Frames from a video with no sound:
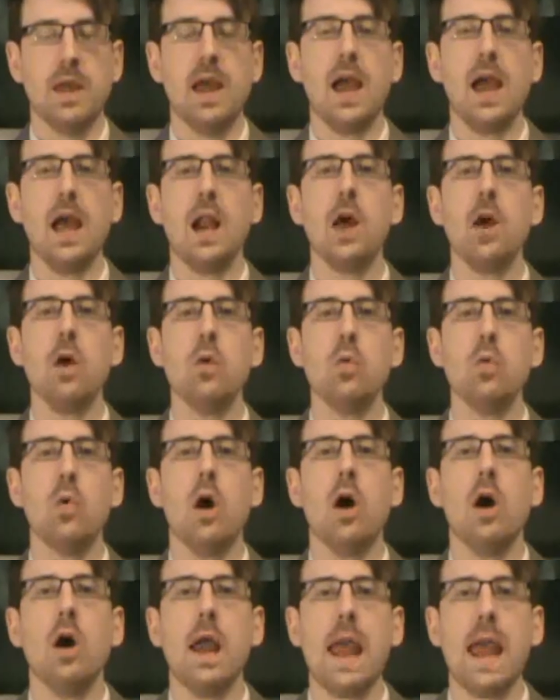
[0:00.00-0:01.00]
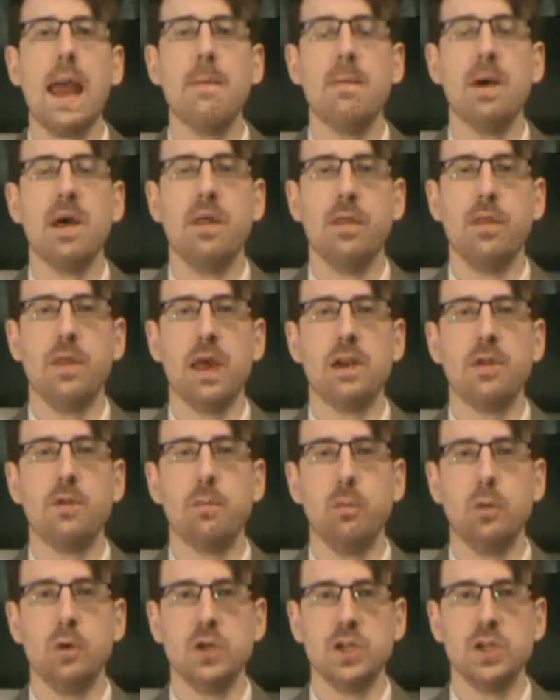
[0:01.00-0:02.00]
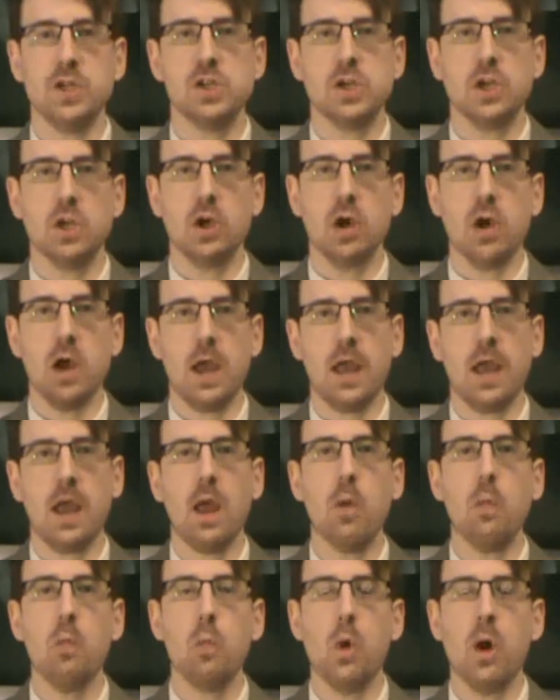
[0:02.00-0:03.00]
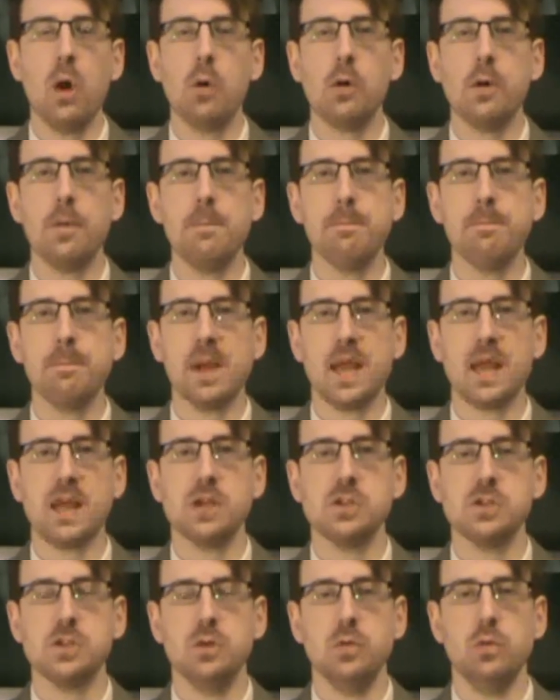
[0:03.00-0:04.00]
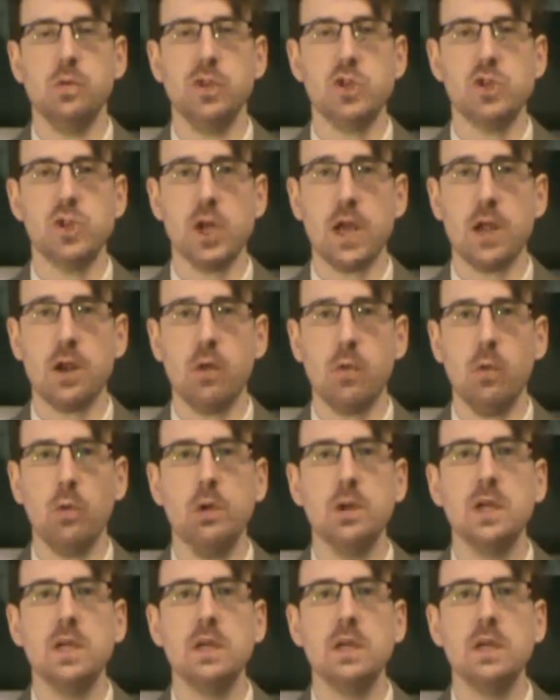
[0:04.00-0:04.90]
Hello, I am That British Guy. Welcome back to the channel.